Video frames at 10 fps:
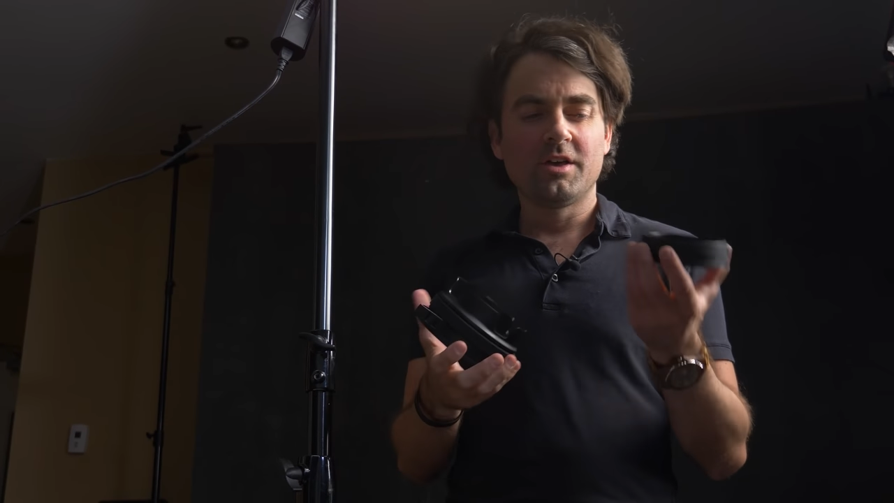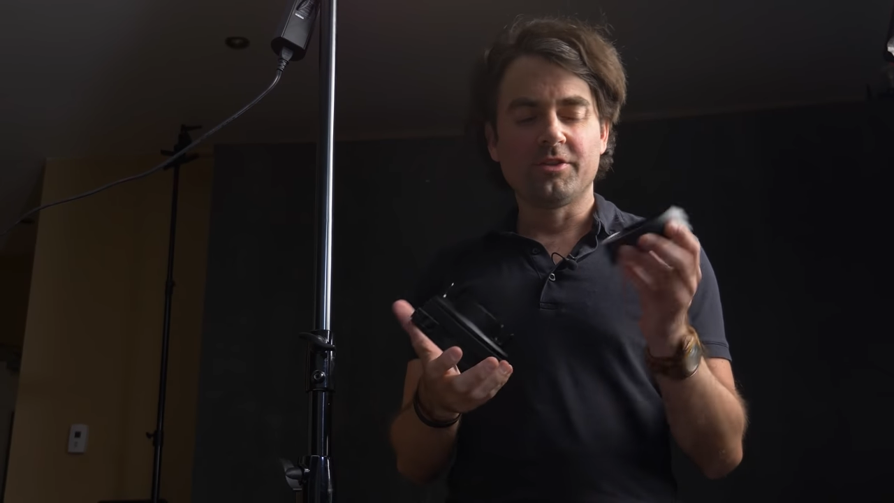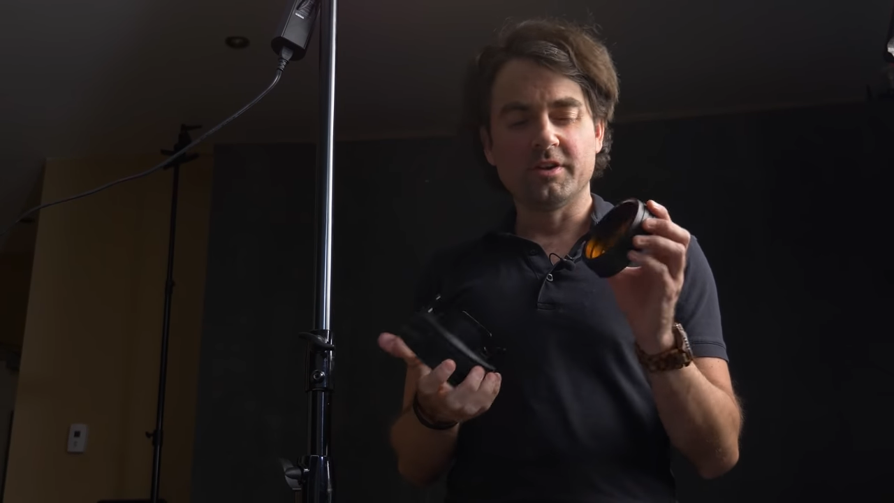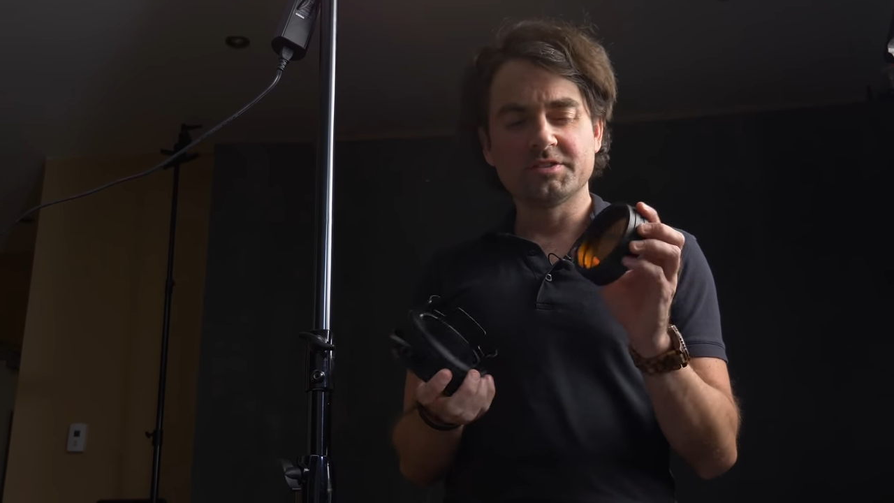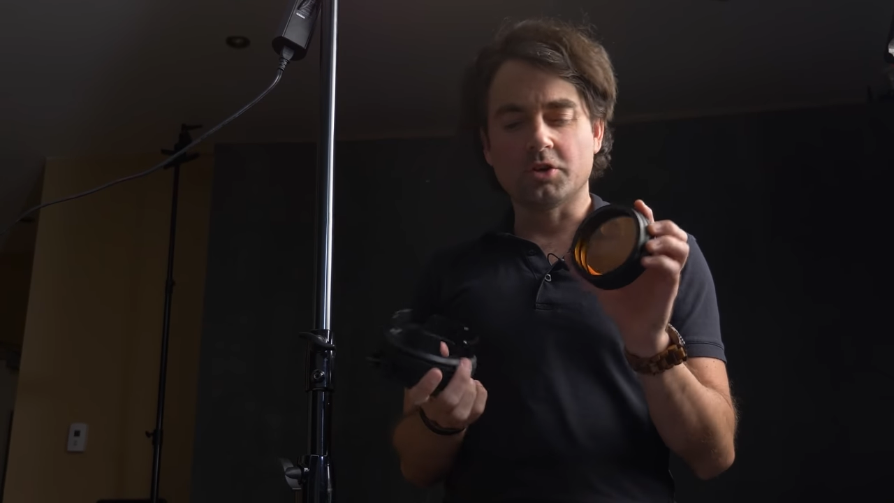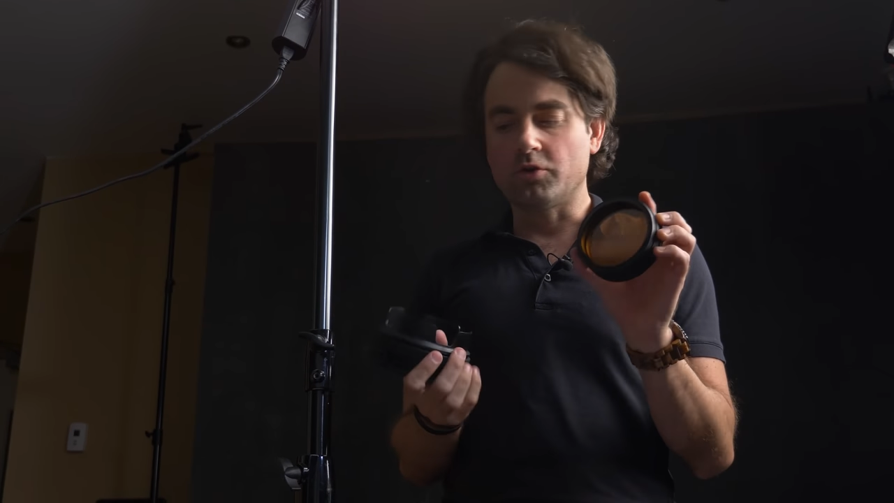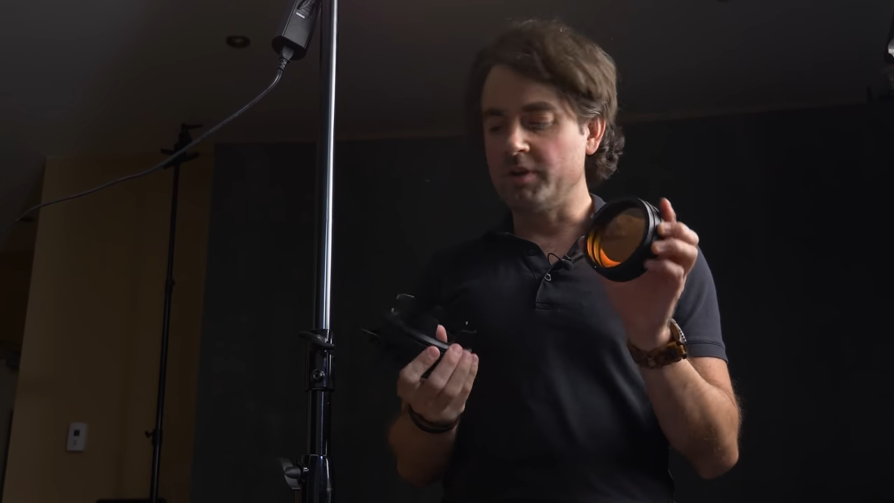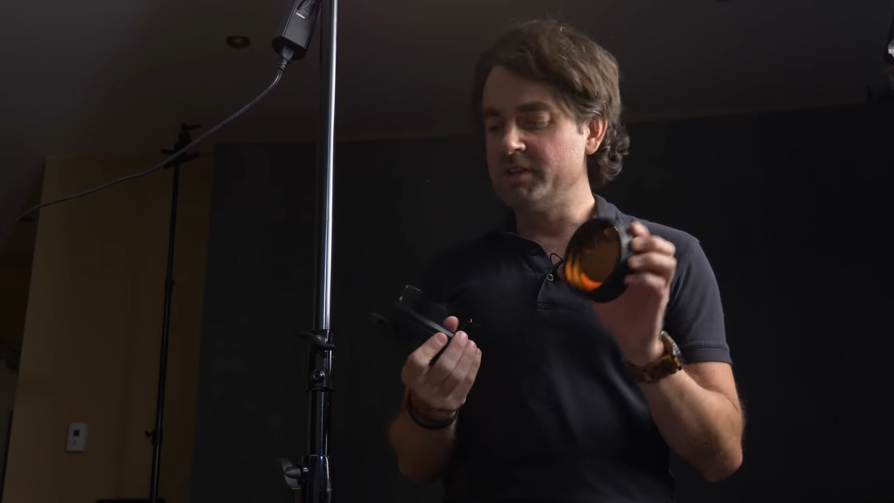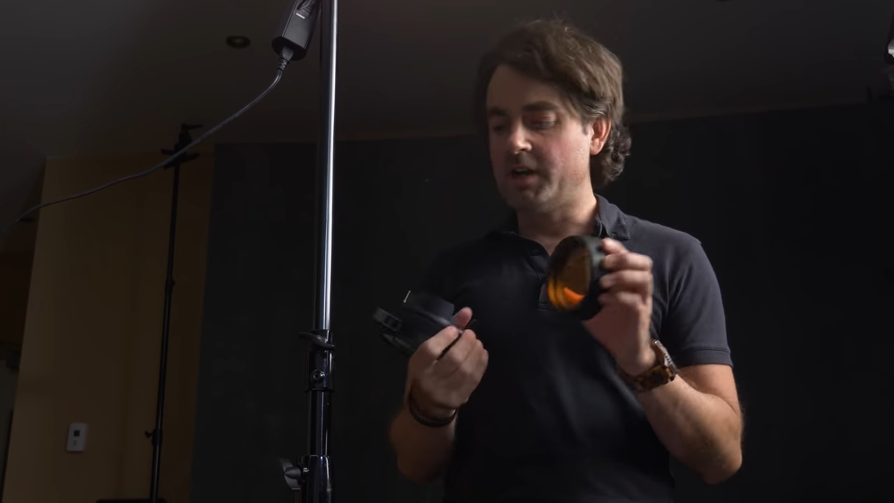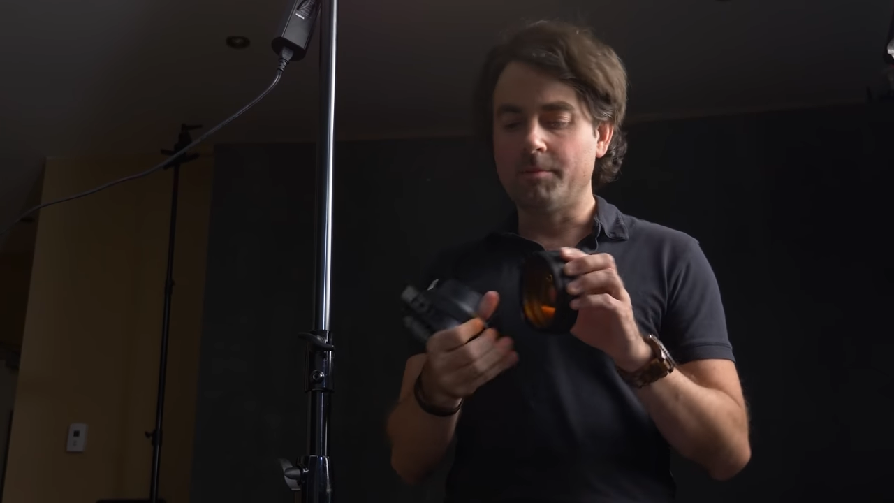There is a
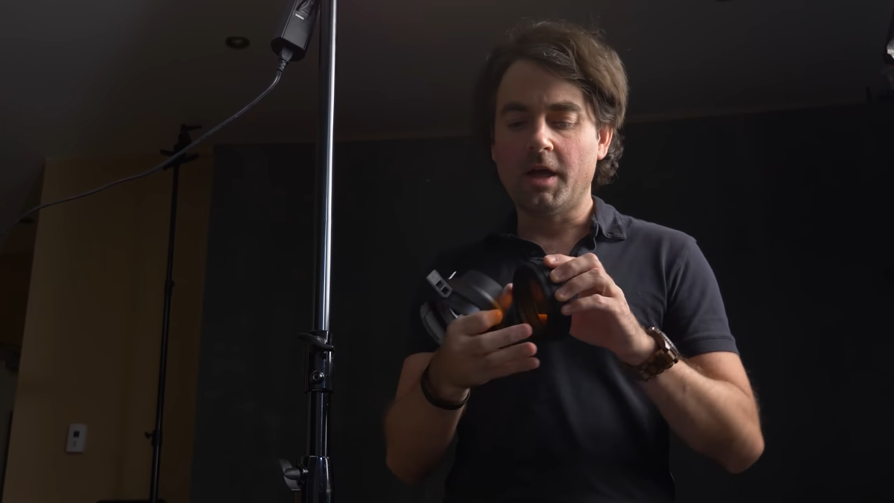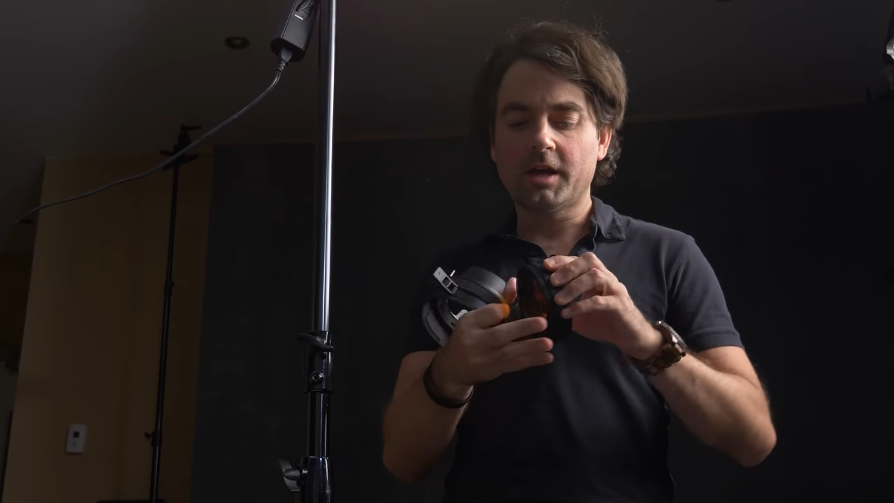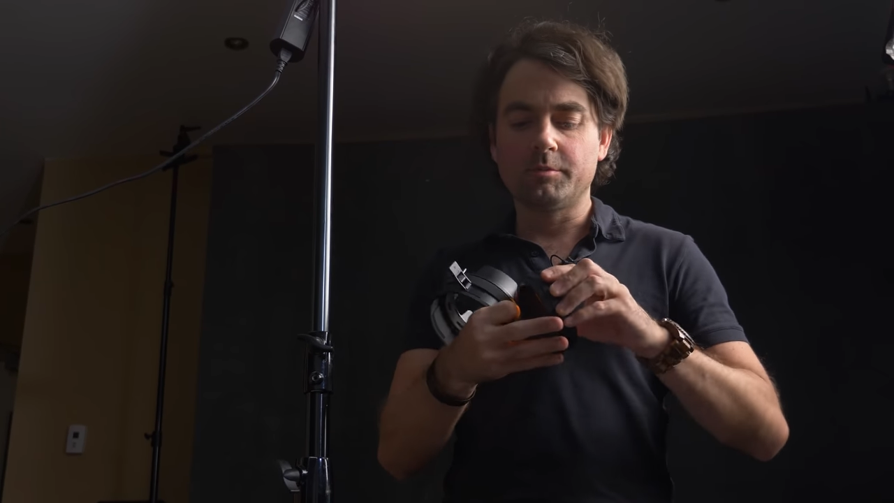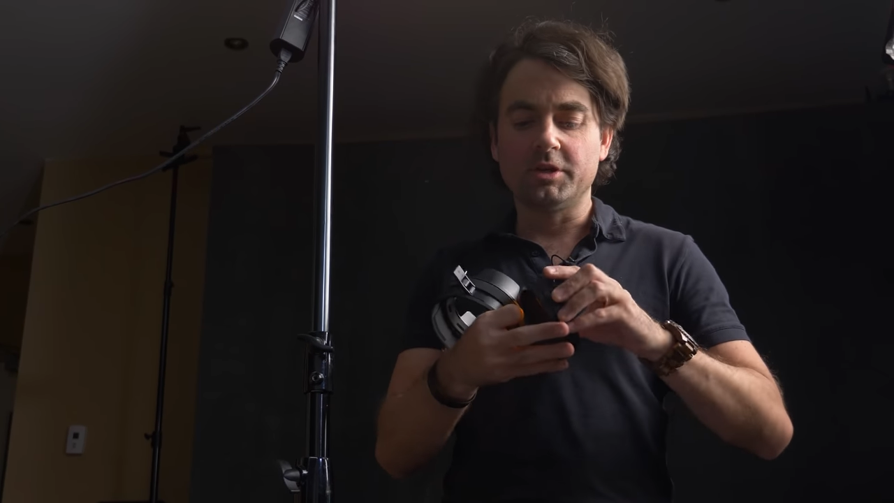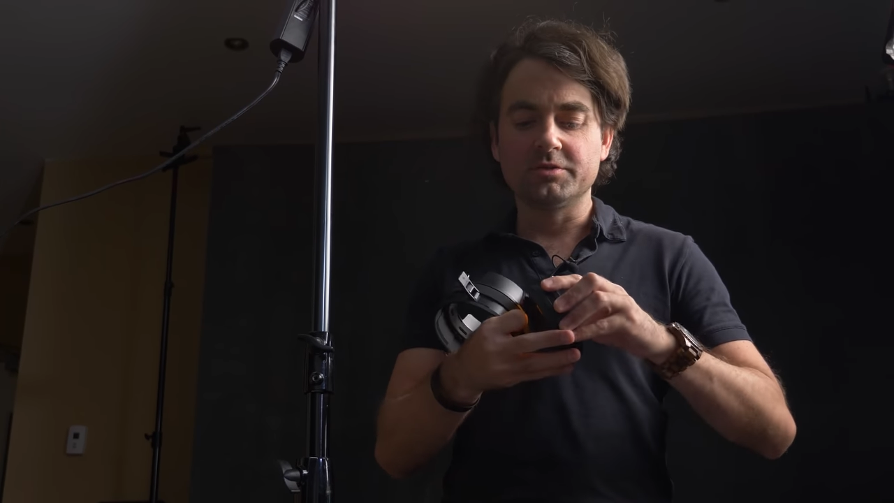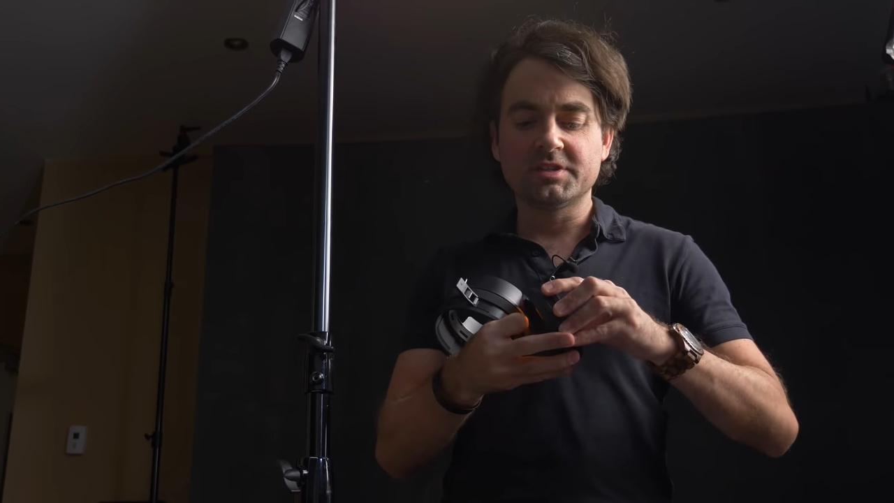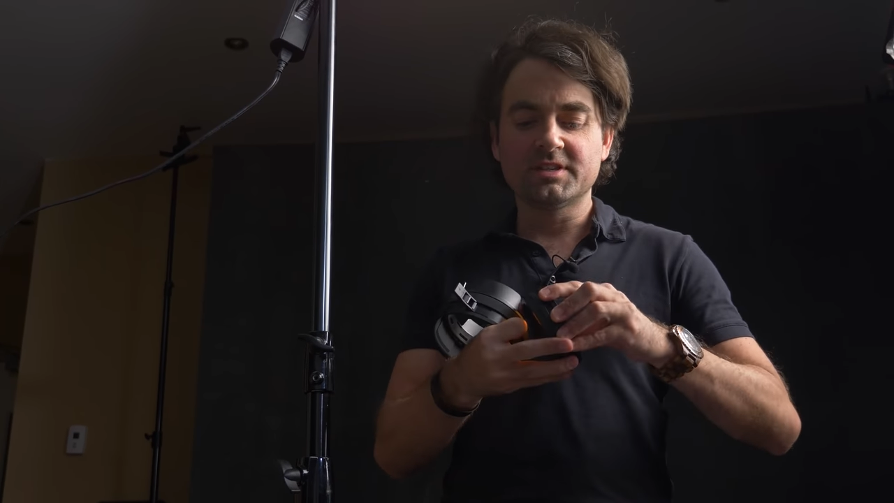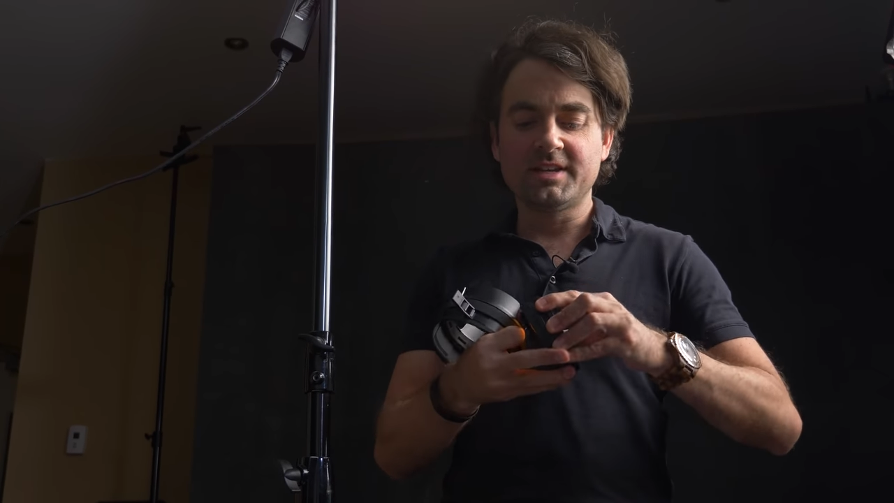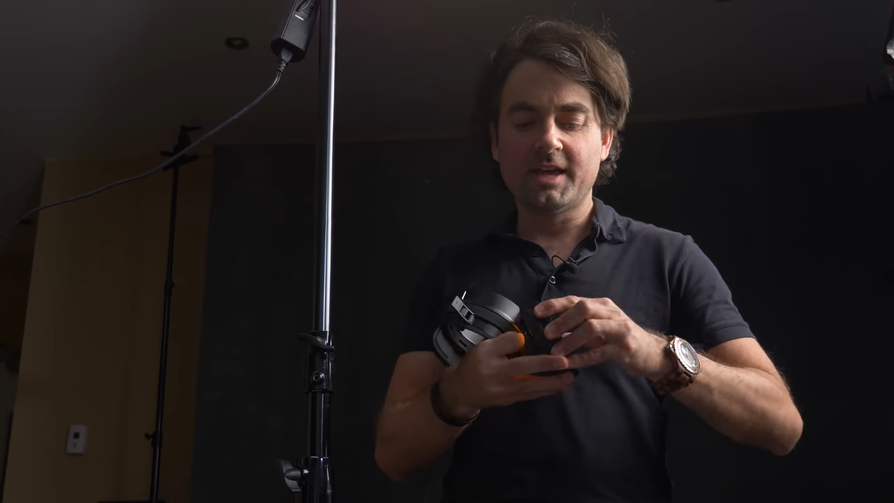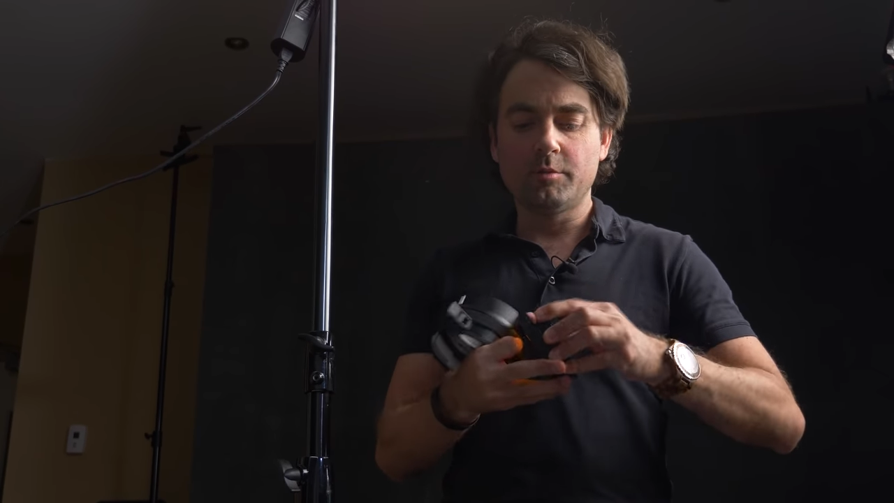grid that I'm not going to be using
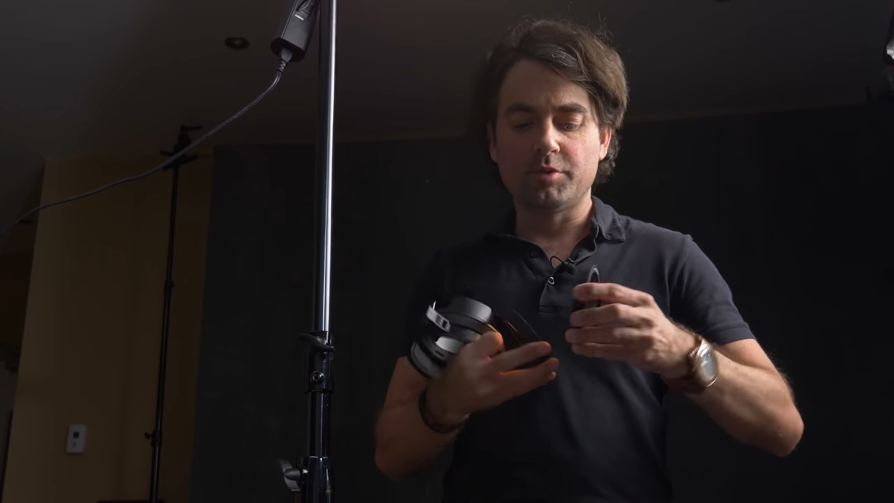today,